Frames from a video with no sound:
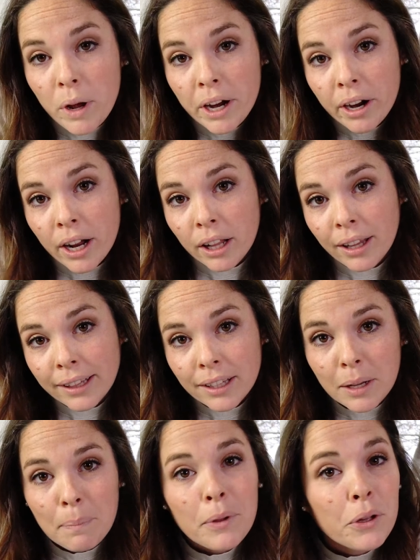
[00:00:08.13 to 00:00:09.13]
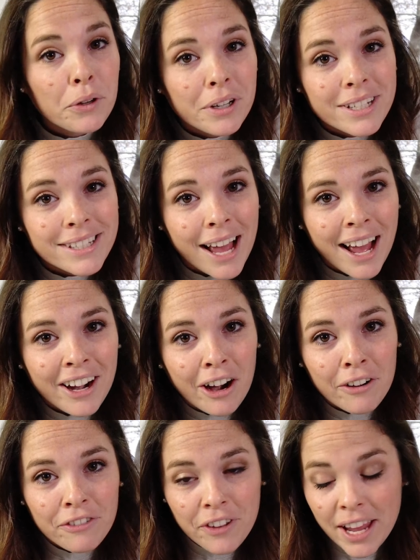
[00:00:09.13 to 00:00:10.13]
We're gonna let the computer decide
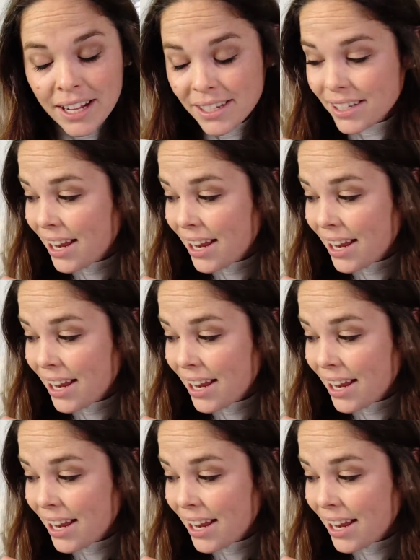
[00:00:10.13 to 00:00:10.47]
our fate.